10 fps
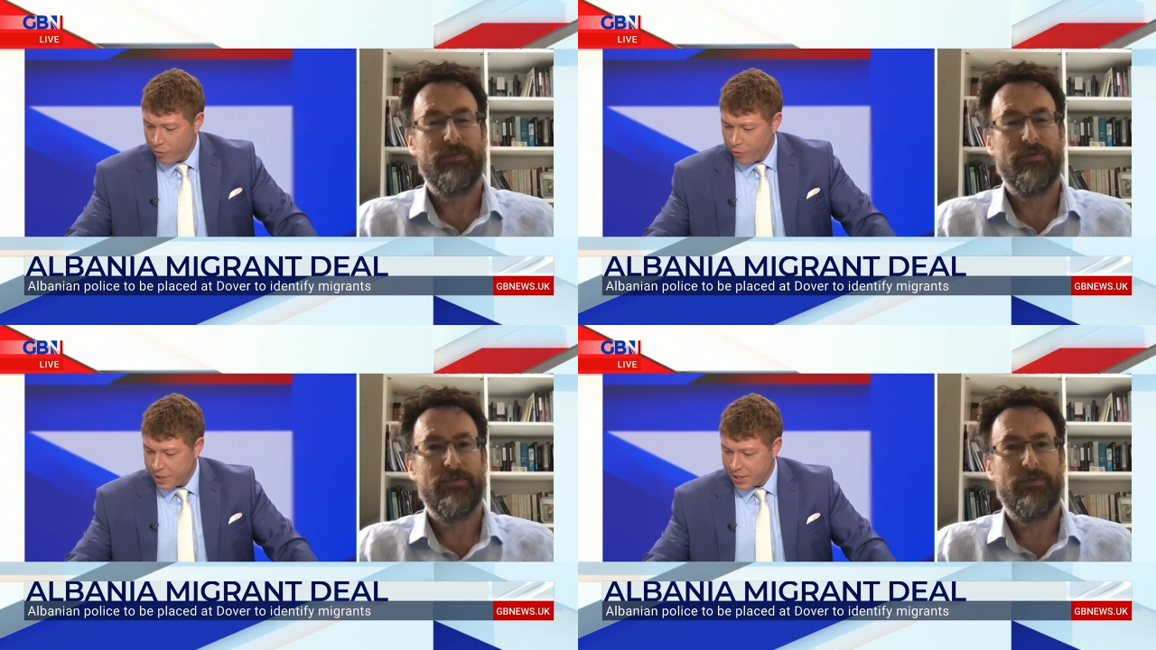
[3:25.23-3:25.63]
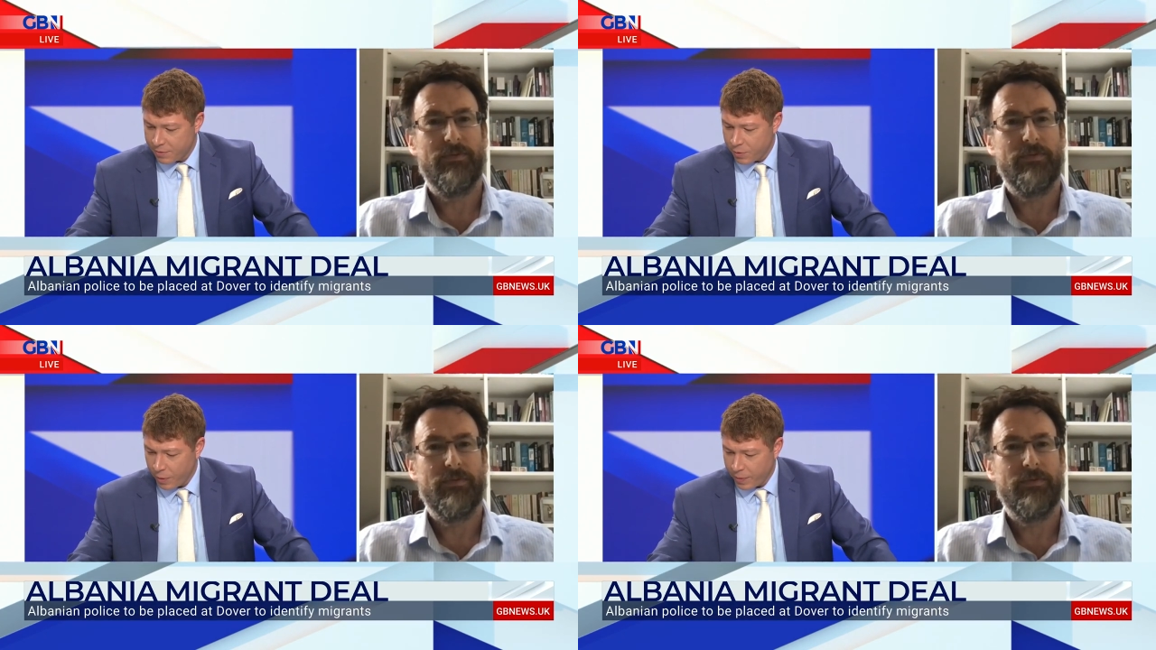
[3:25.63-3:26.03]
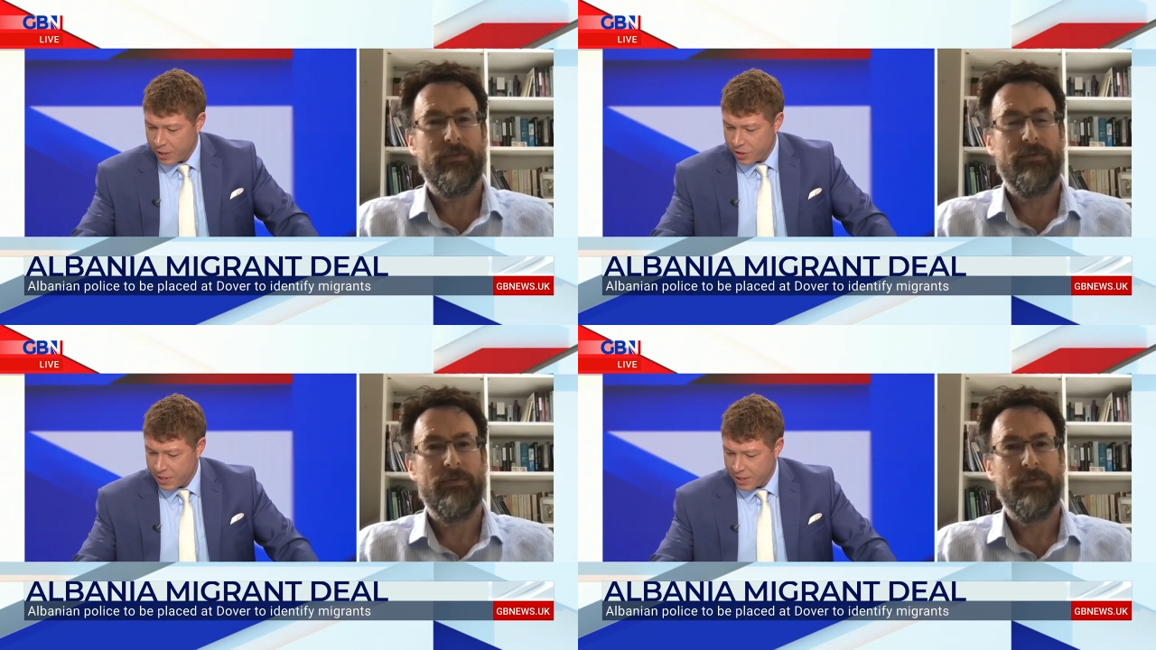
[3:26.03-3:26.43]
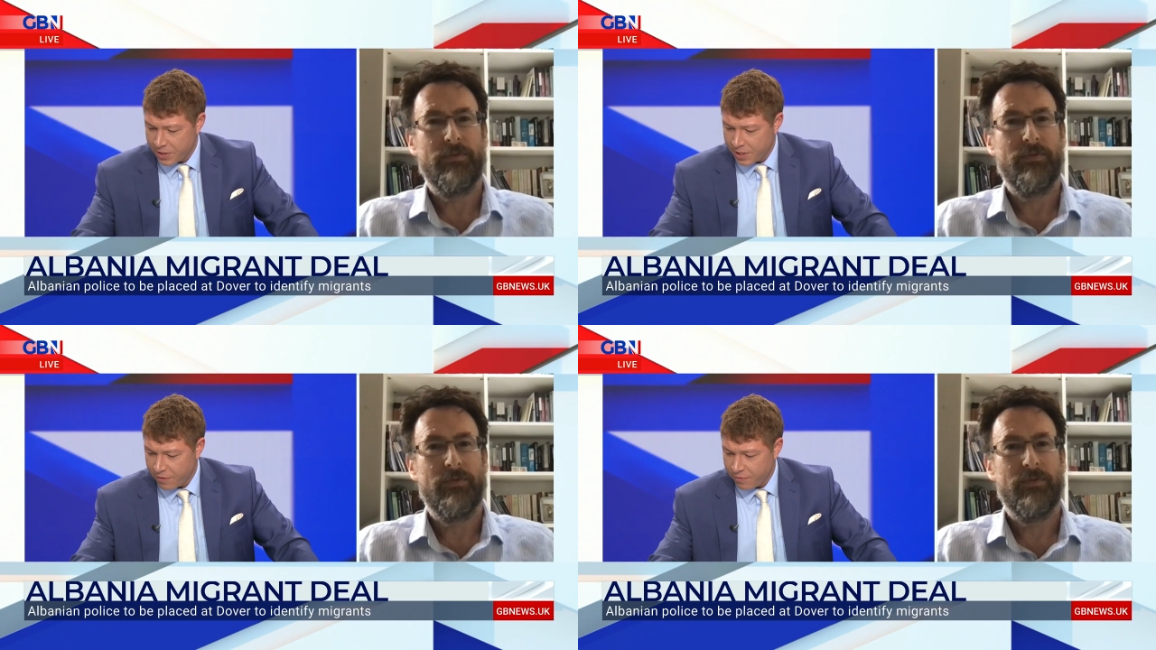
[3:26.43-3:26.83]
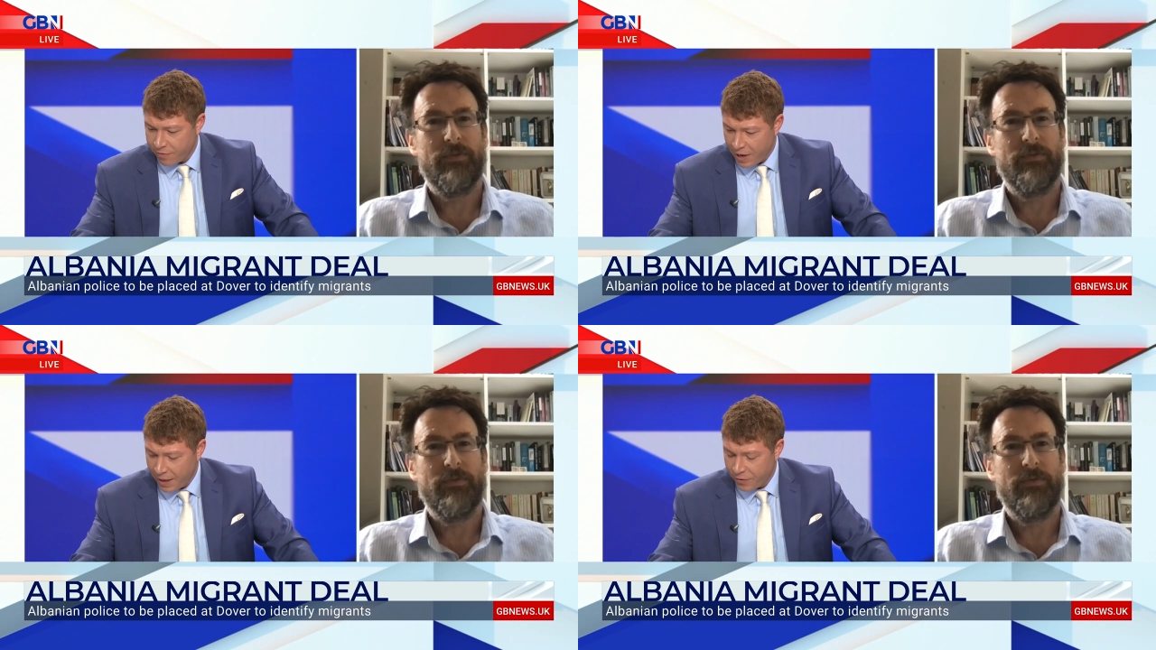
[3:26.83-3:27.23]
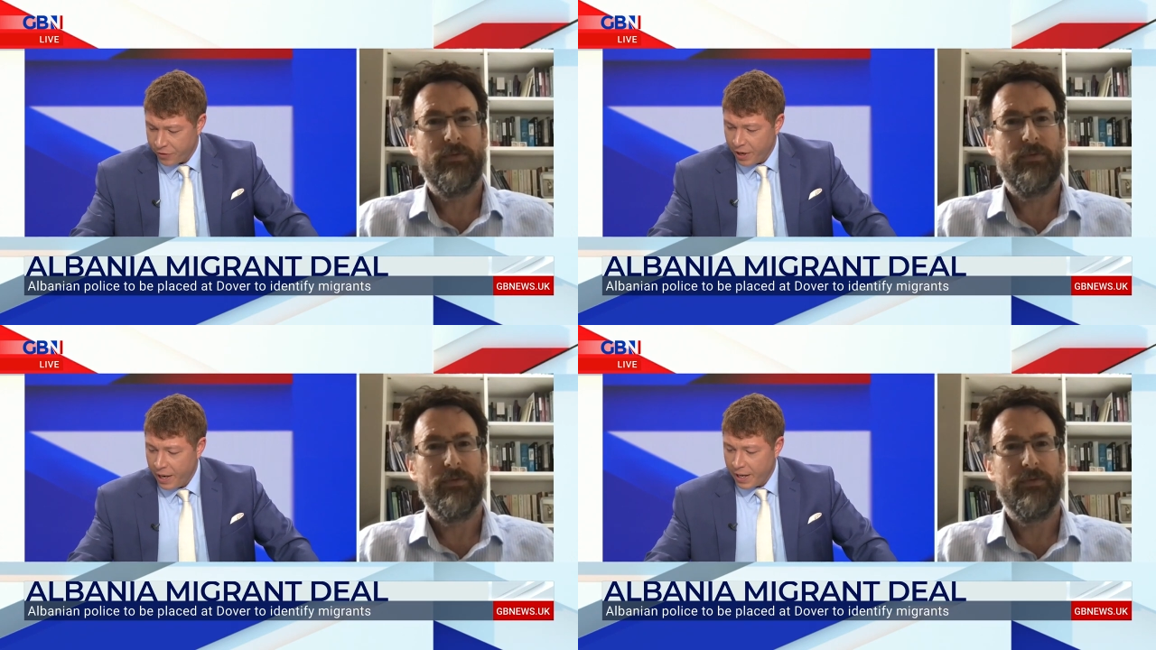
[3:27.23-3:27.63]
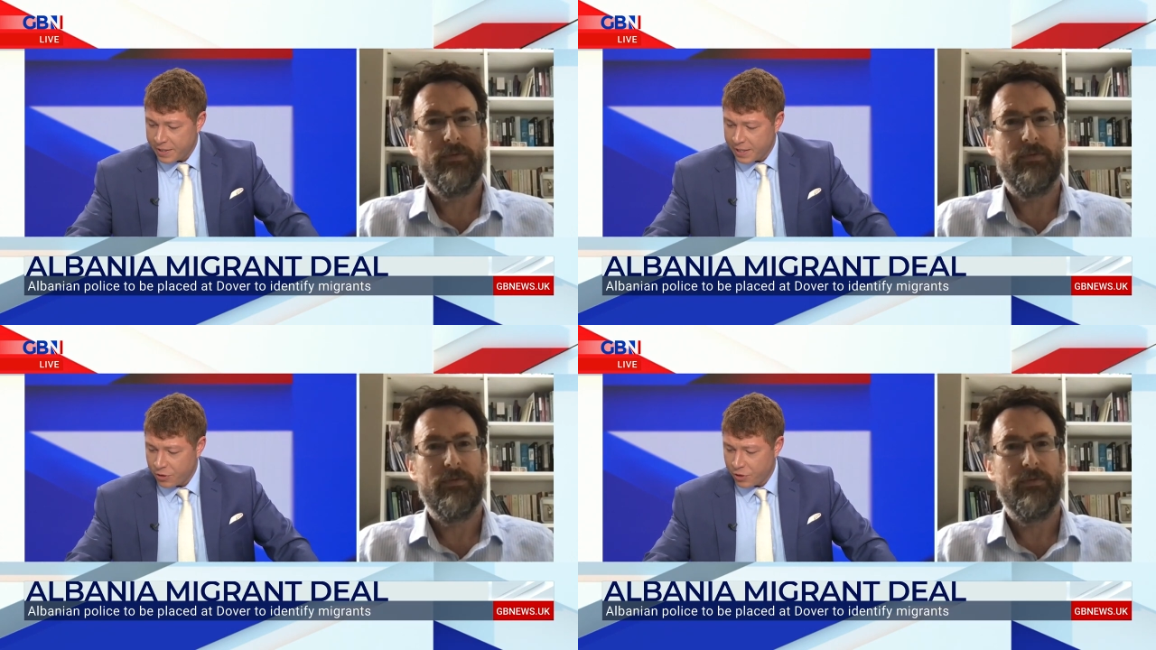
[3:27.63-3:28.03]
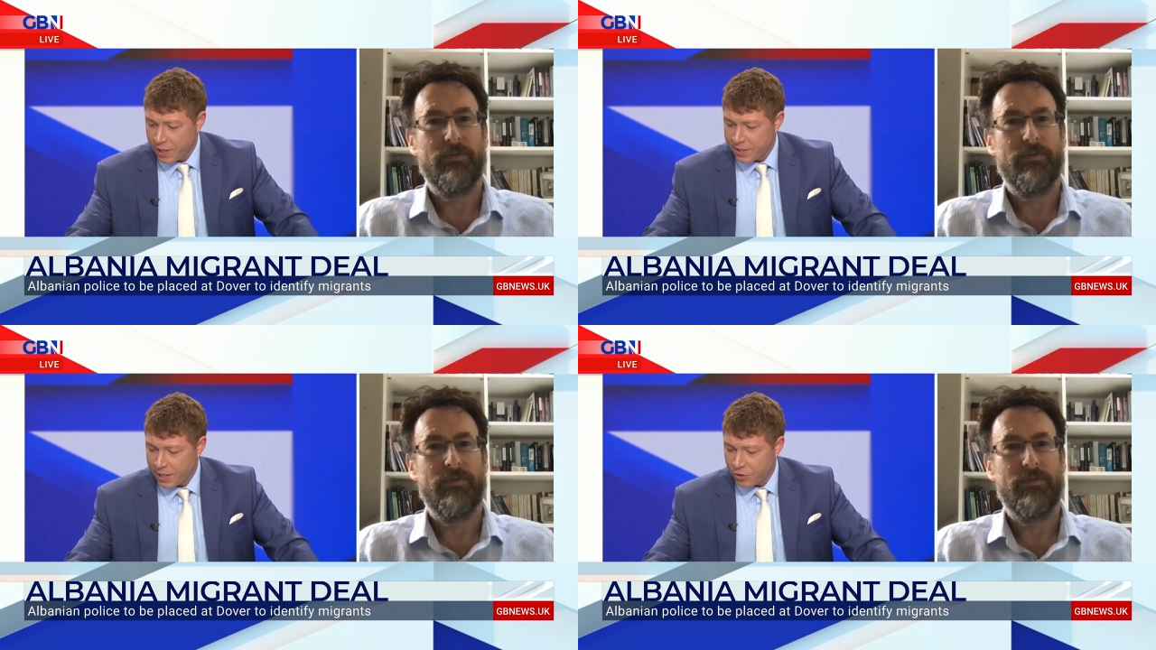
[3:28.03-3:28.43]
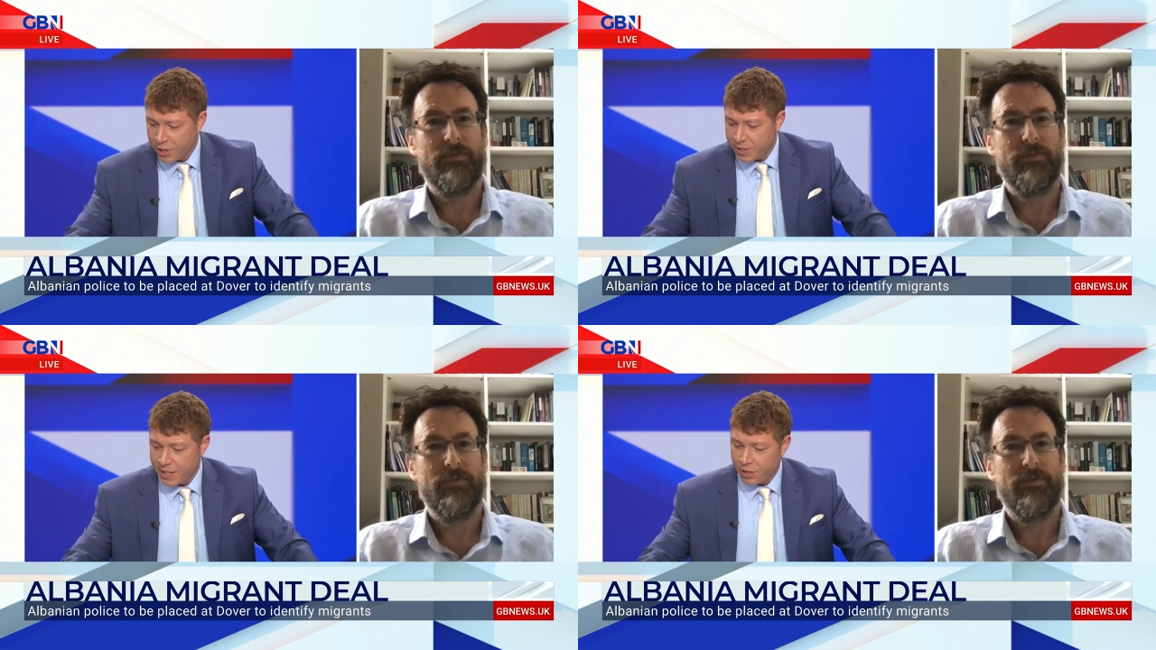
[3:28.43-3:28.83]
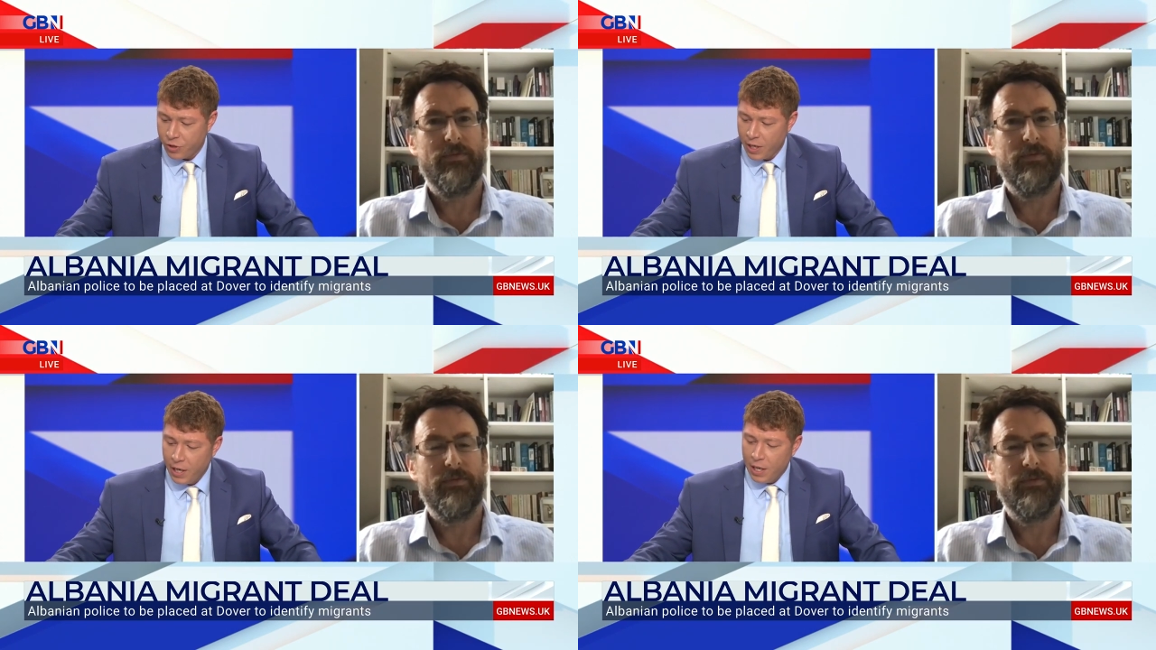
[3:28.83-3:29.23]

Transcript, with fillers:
Speaker 1: three times the population density of France, etc., etc., etc."